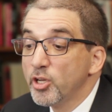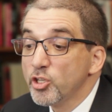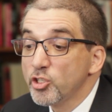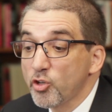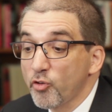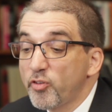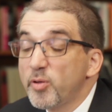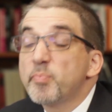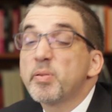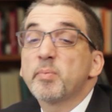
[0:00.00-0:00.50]

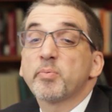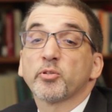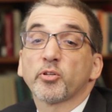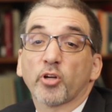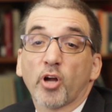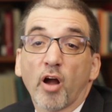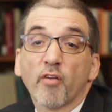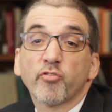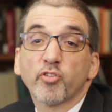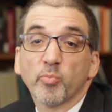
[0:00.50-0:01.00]
so if people
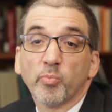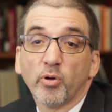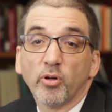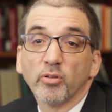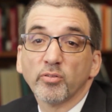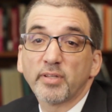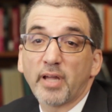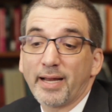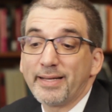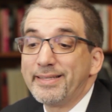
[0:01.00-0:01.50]
are
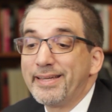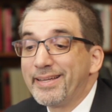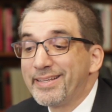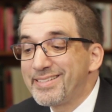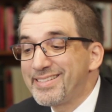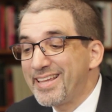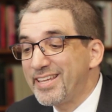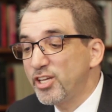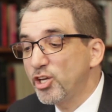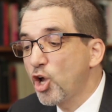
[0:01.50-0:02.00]
comfortable, the idea
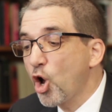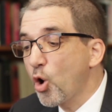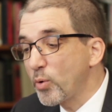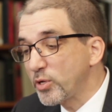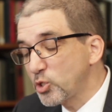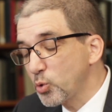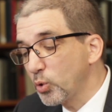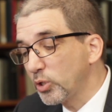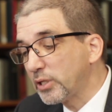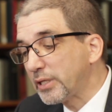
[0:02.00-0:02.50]
is that you go
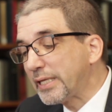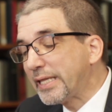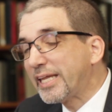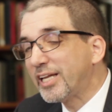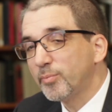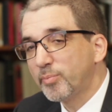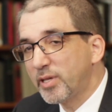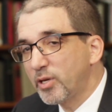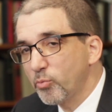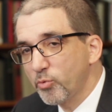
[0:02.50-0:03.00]
into a
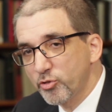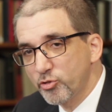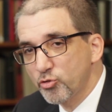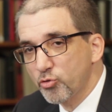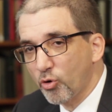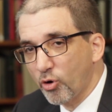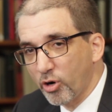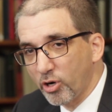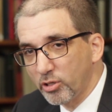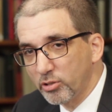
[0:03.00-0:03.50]
little bit of
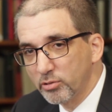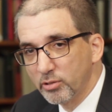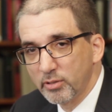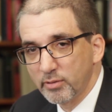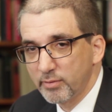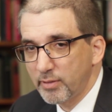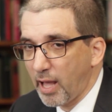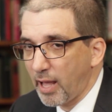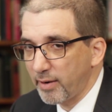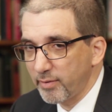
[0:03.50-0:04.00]
withdrawal,
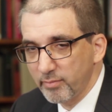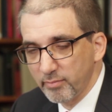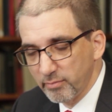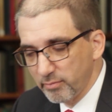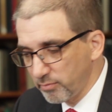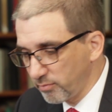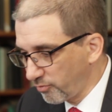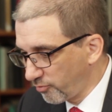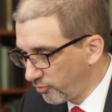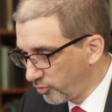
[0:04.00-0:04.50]
not
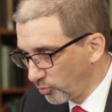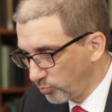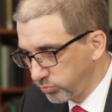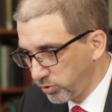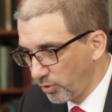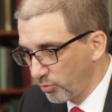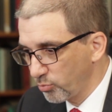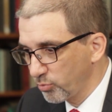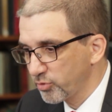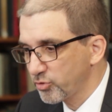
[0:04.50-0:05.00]

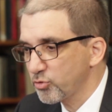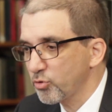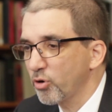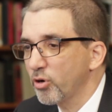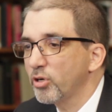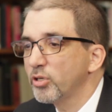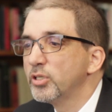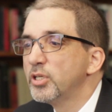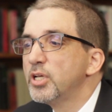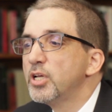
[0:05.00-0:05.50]
full-blown
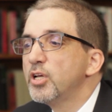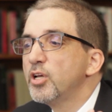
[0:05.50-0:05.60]
withdrawal,